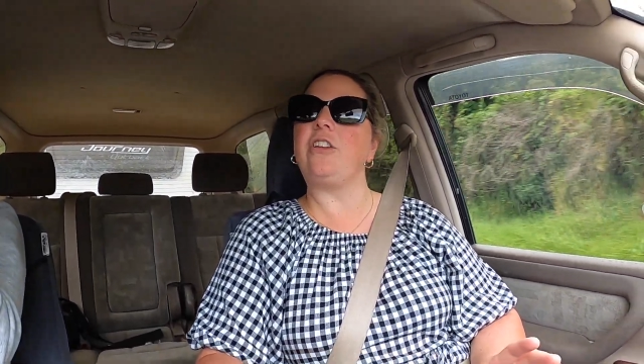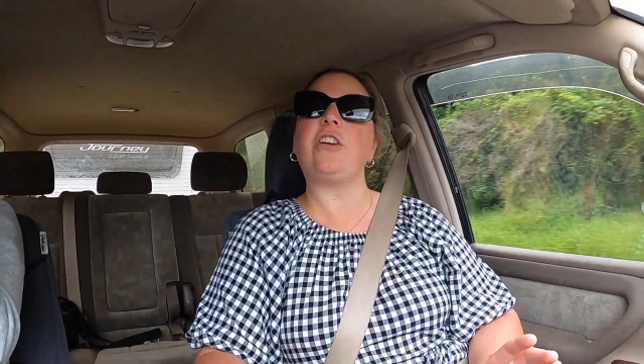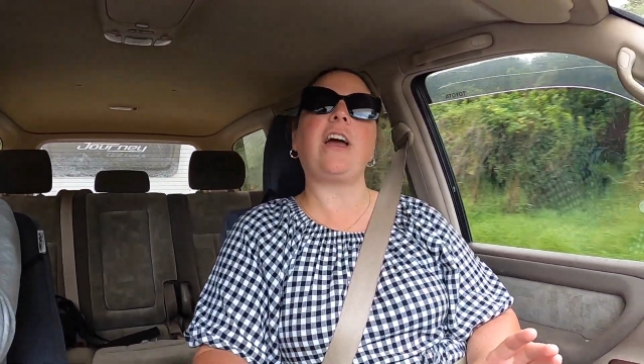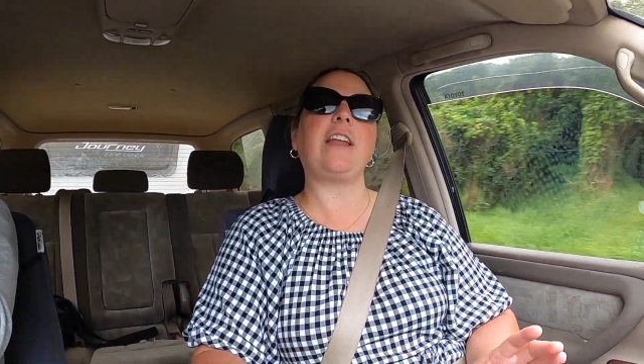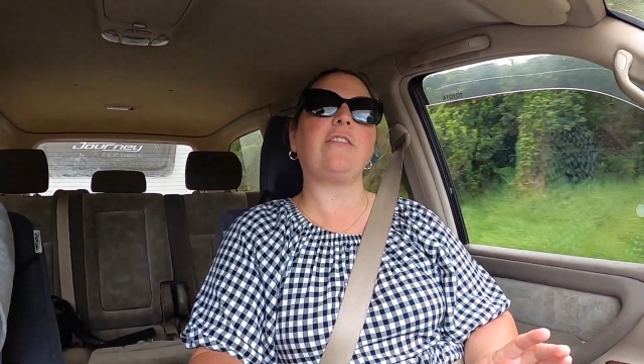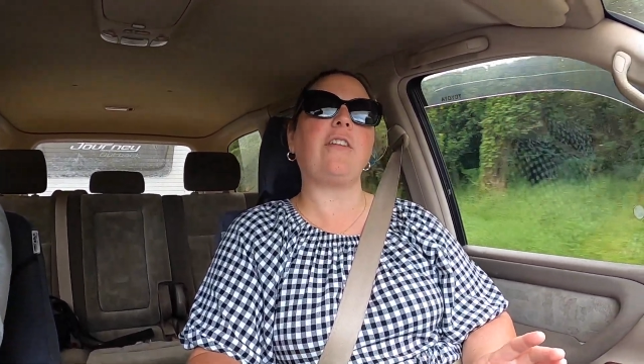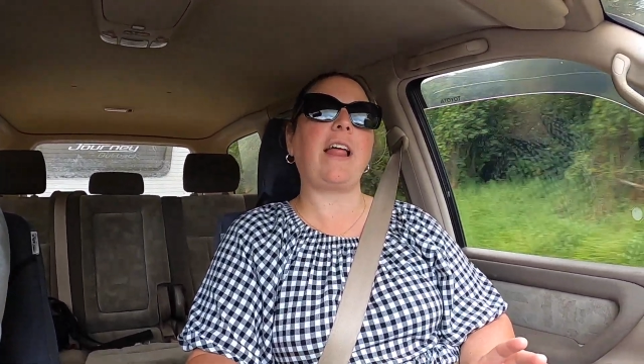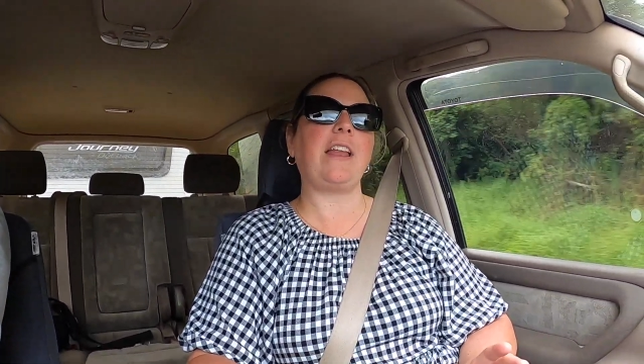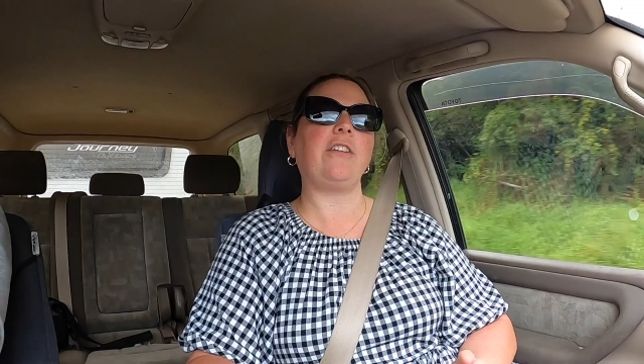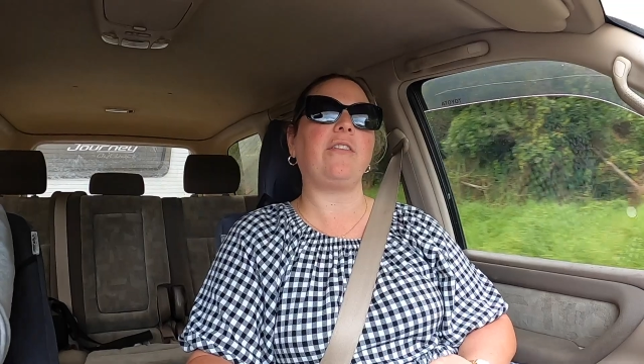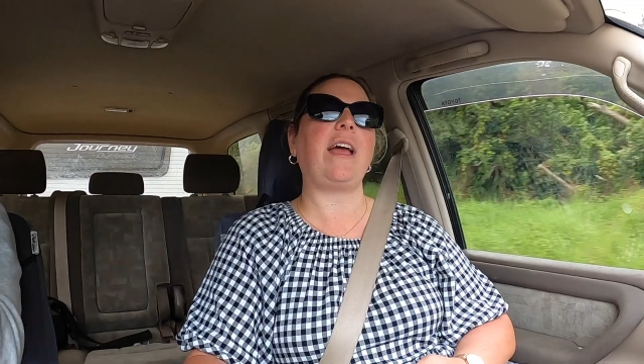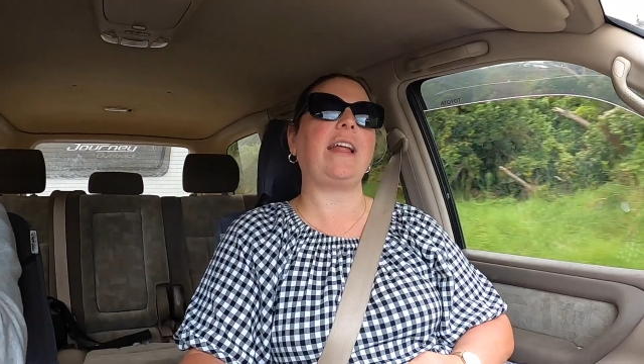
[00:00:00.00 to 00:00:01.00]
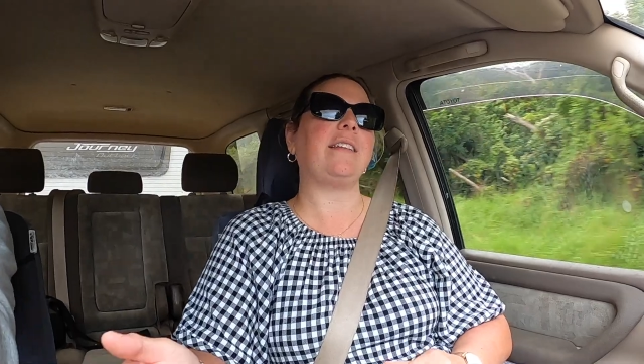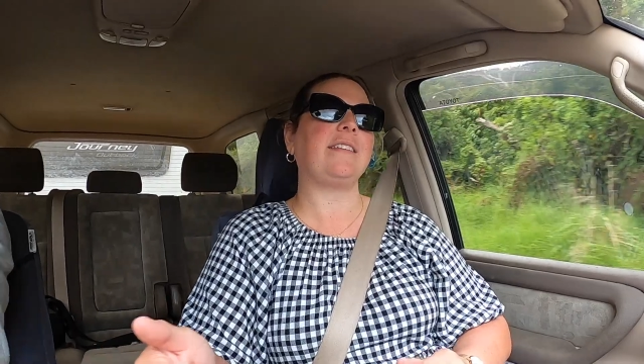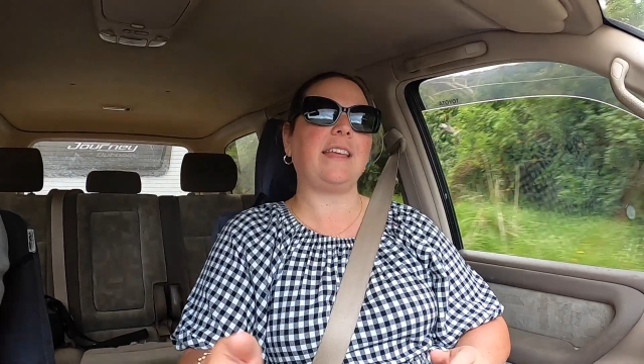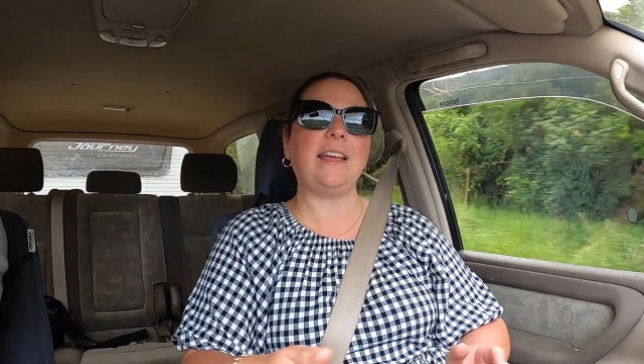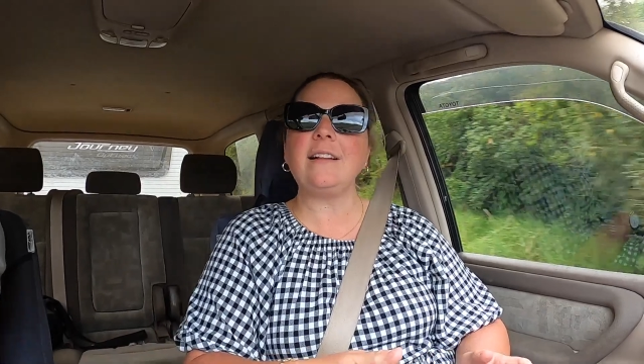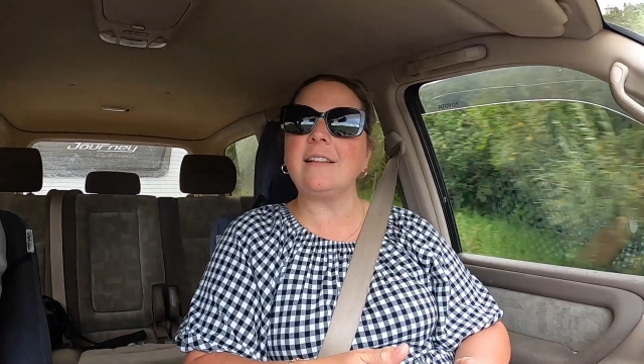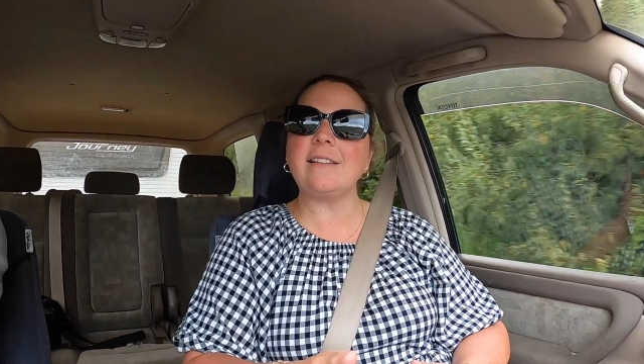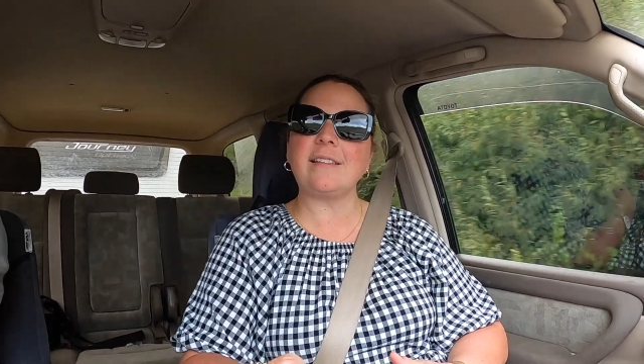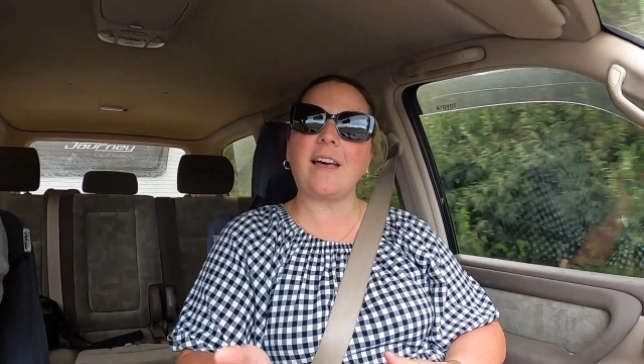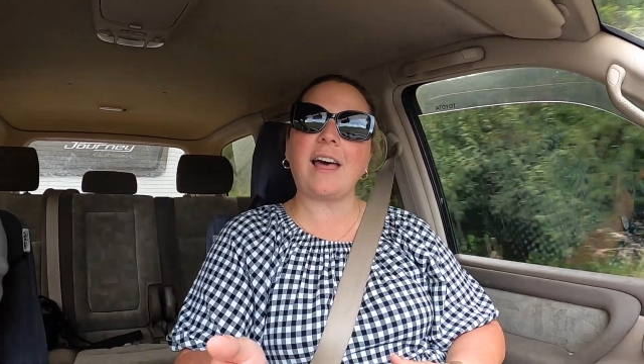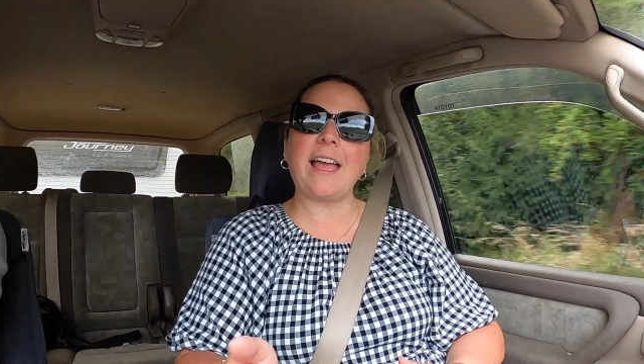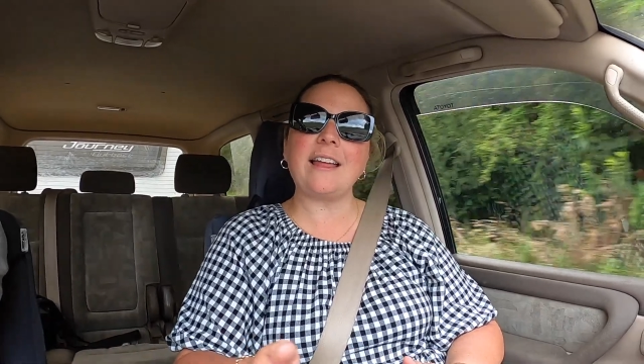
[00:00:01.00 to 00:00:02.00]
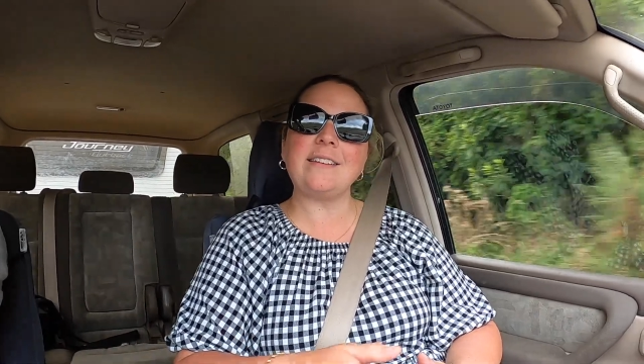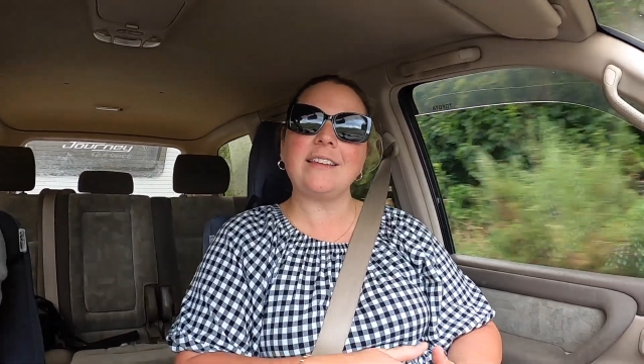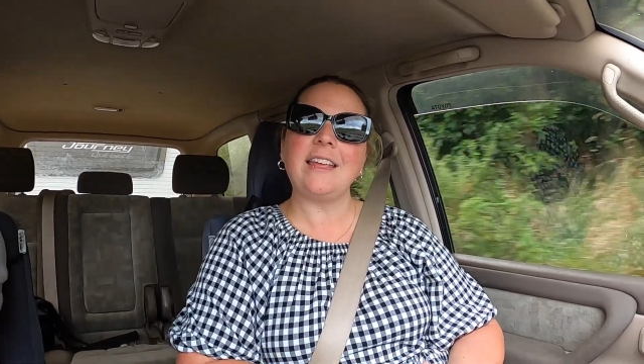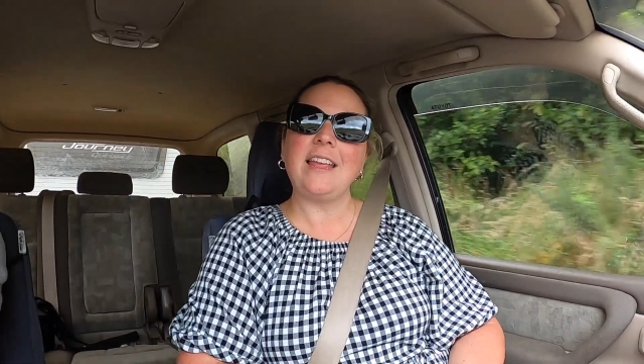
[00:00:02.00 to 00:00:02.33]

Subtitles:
You're kind of riding around the hillside.